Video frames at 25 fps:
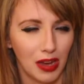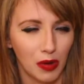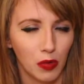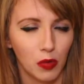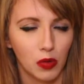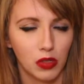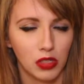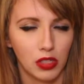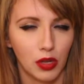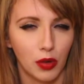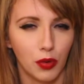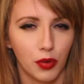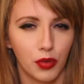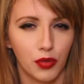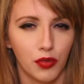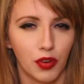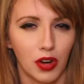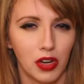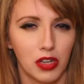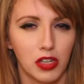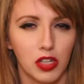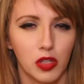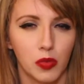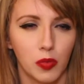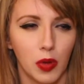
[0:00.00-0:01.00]
also
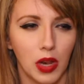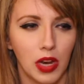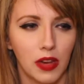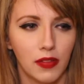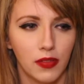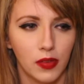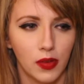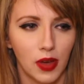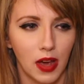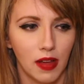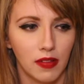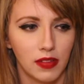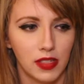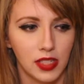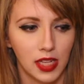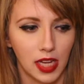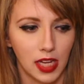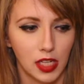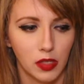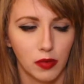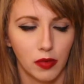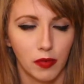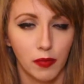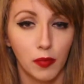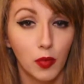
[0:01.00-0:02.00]
thrush as well if you have
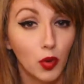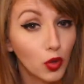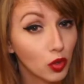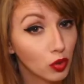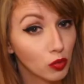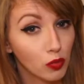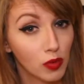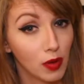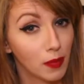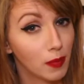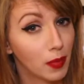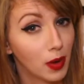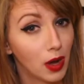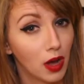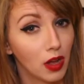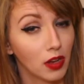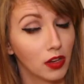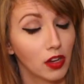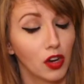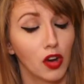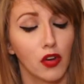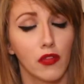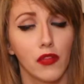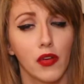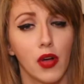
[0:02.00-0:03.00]
sex with more than one
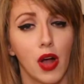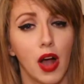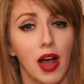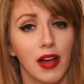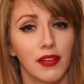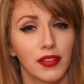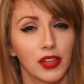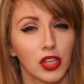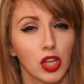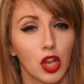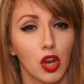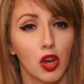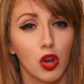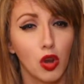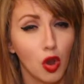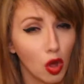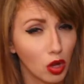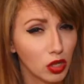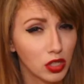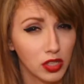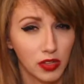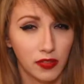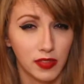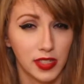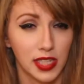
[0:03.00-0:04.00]
partner, if you're having a
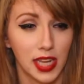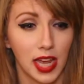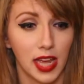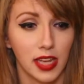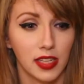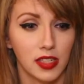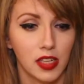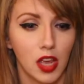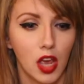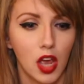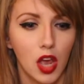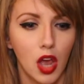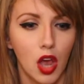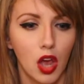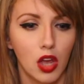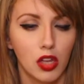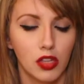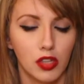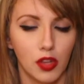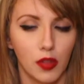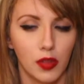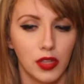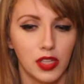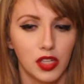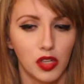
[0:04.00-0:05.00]
lot of sex.
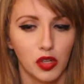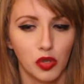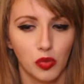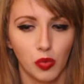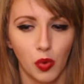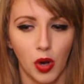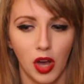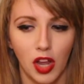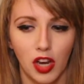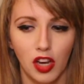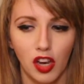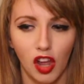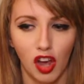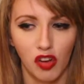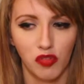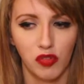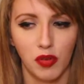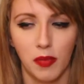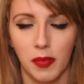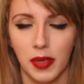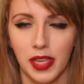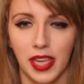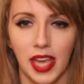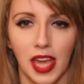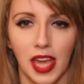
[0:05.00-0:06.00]
So this is why a lot of women